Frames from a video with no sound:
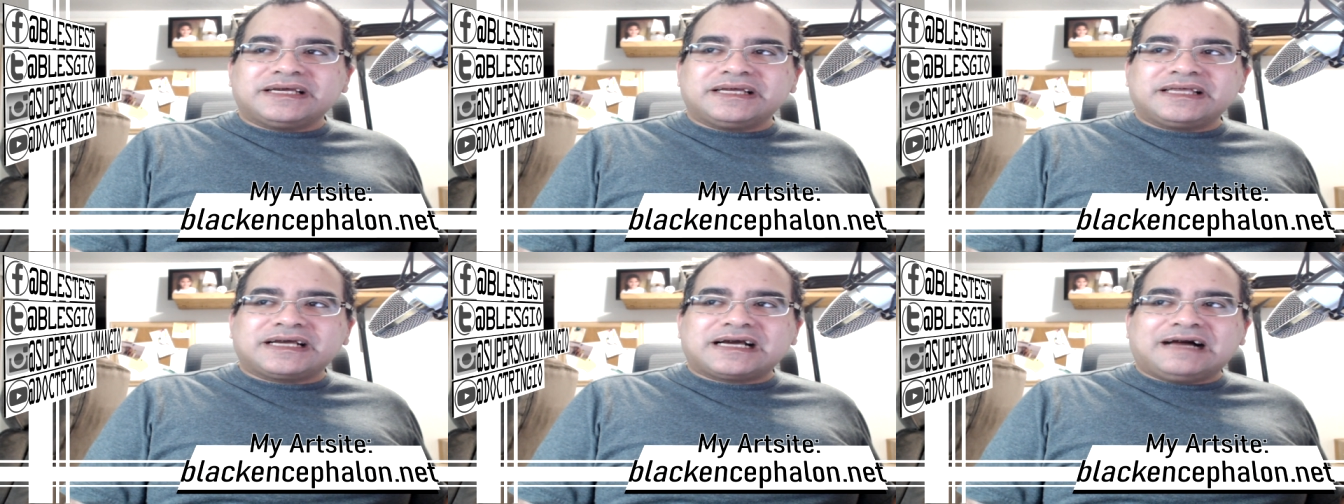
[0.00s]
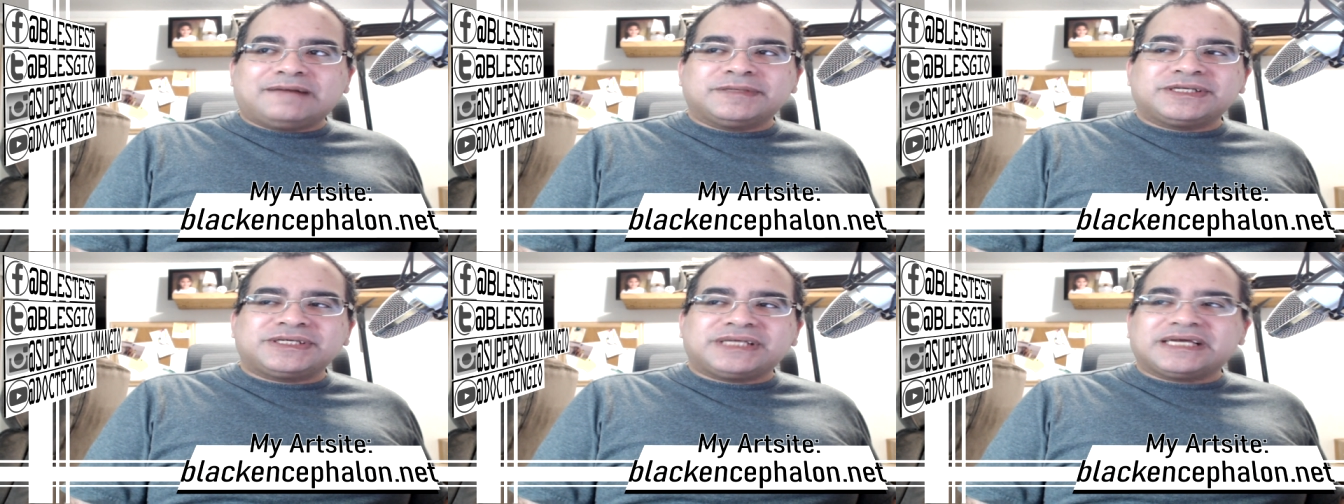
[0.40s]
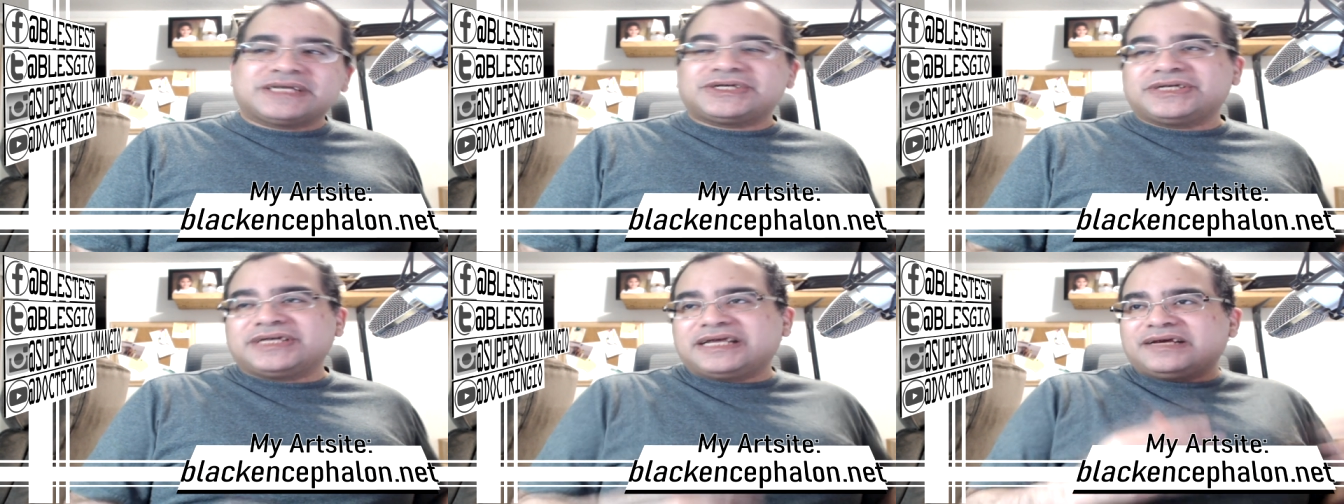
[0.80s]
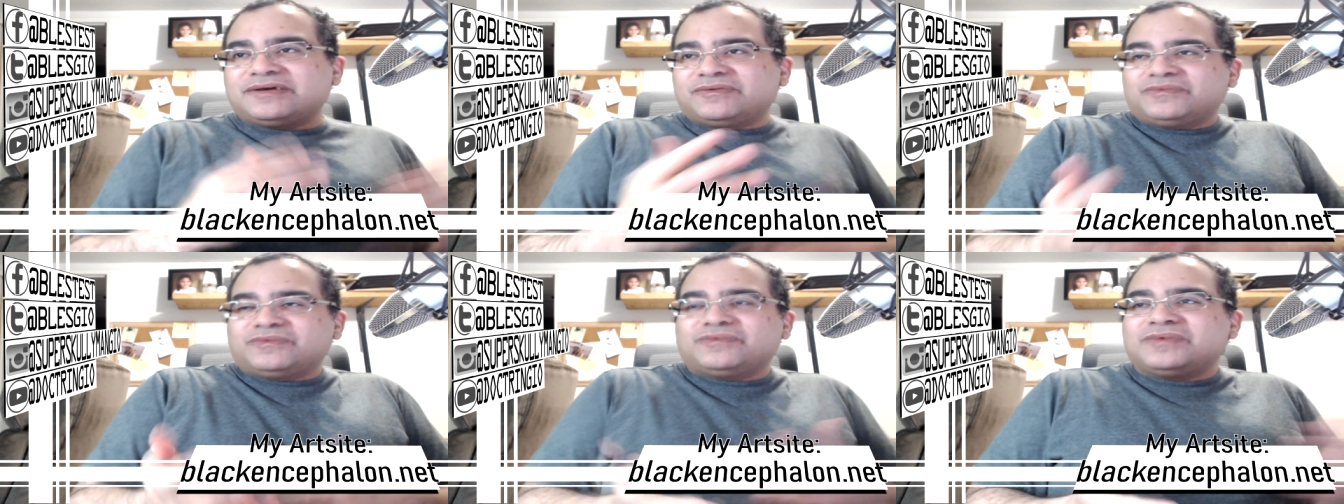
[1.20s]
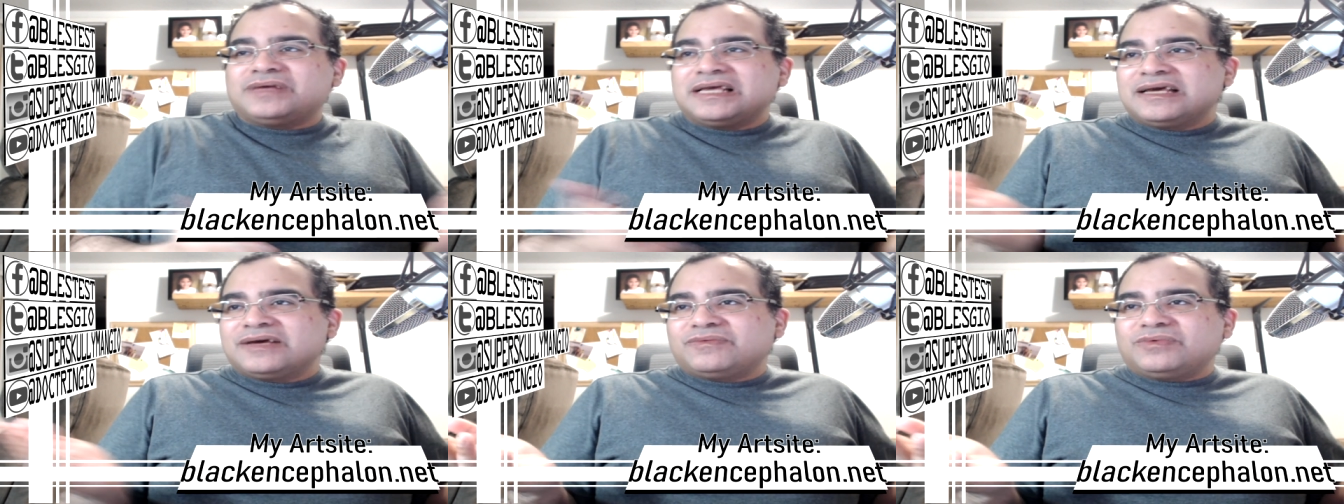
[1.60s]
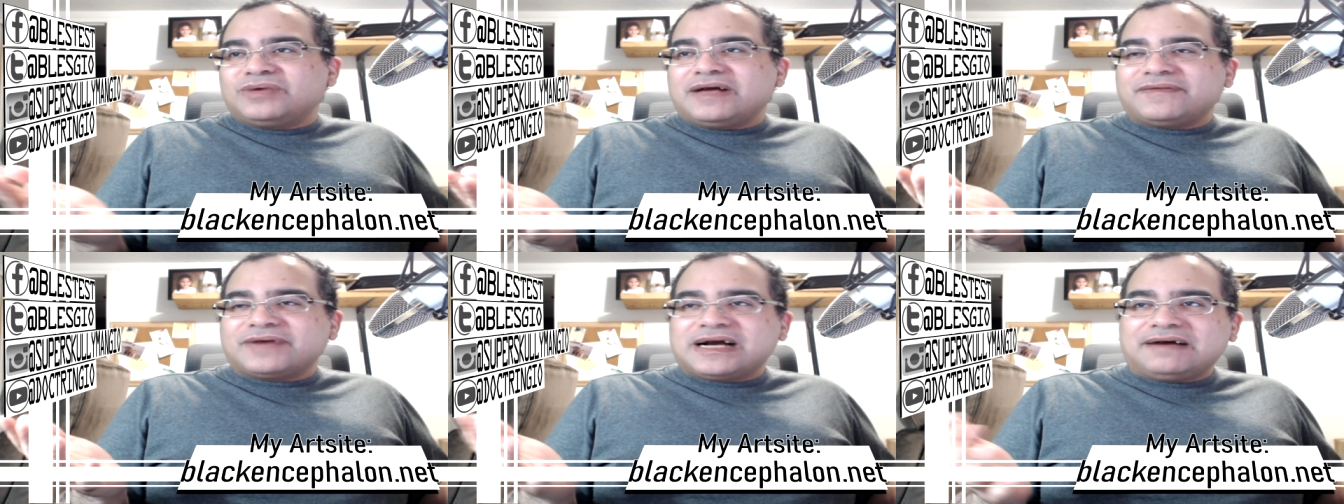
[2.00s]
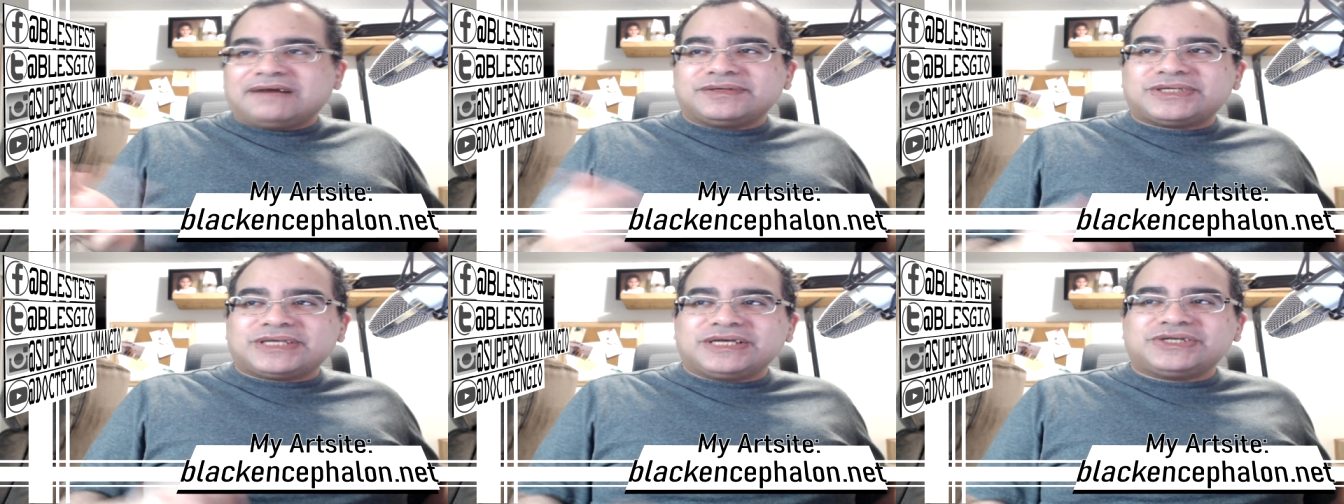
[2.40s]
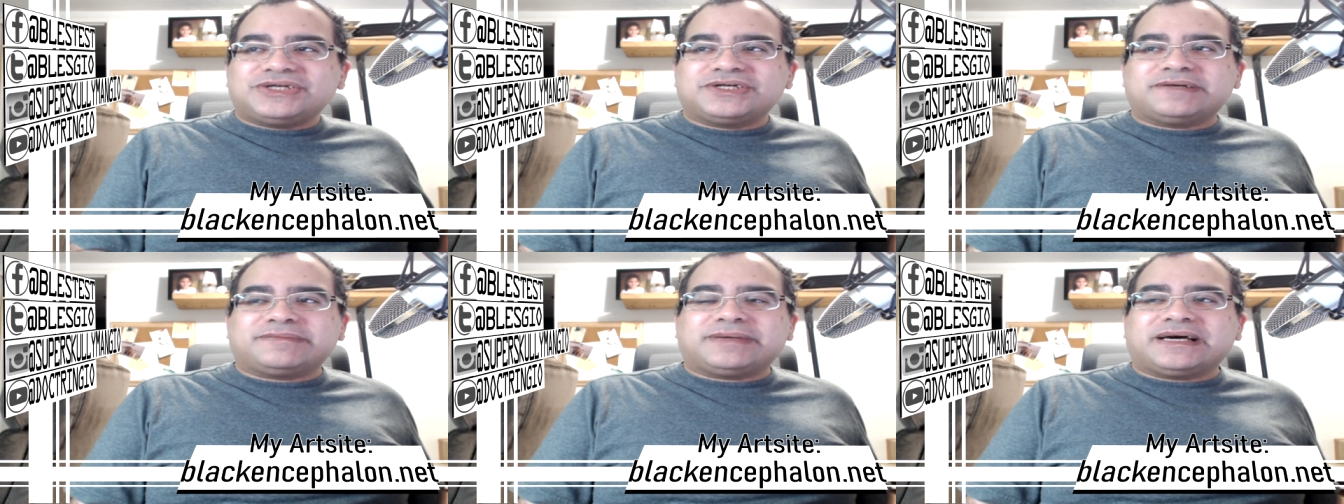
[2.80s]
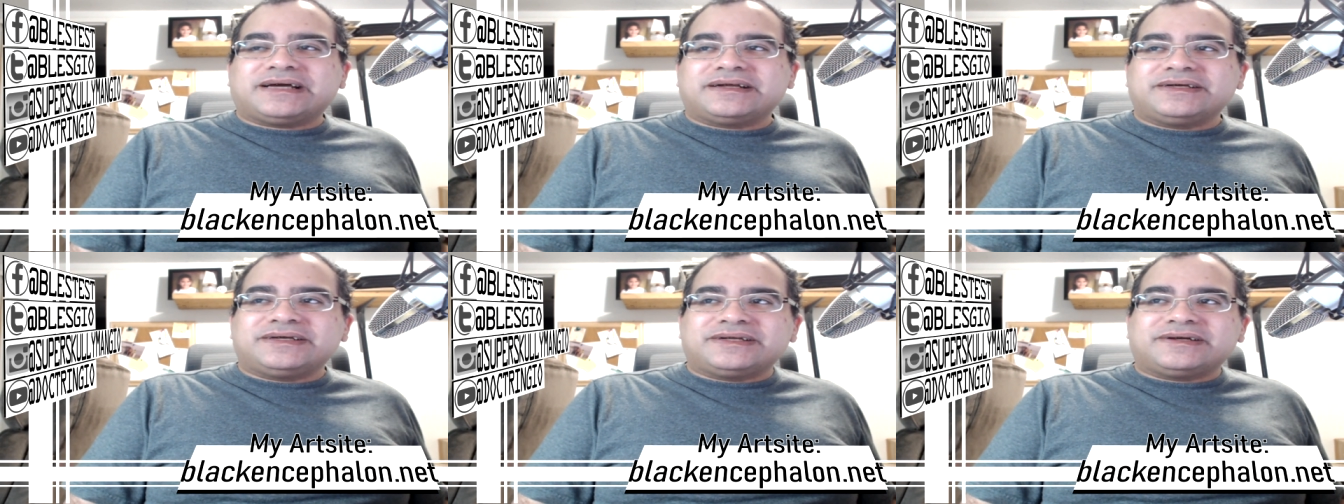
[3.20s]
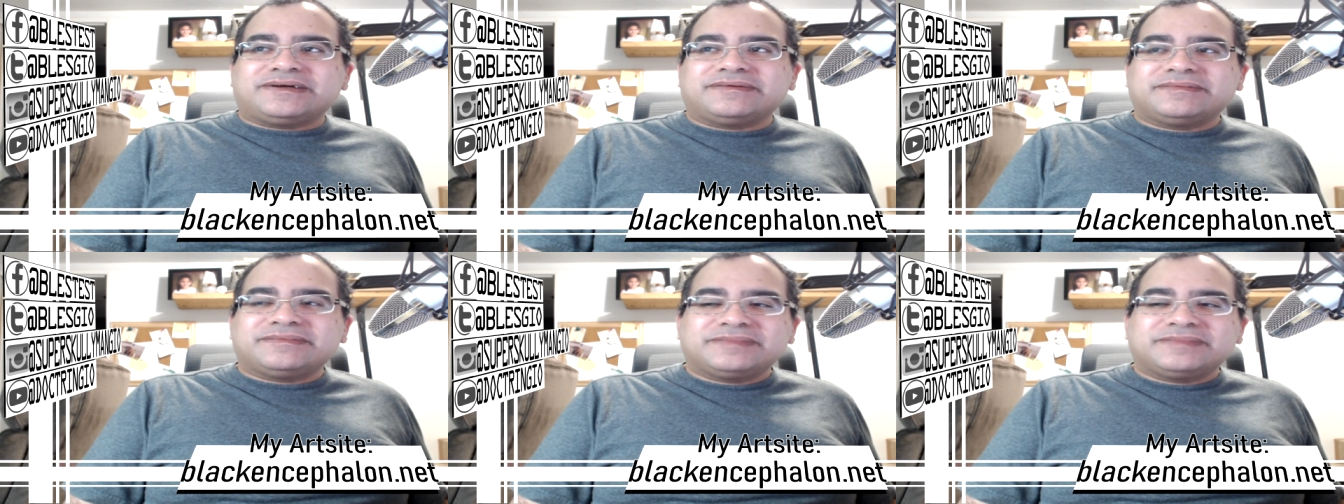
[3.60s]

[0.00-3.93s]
in the comment section, and we'll have a conversation about it. You know.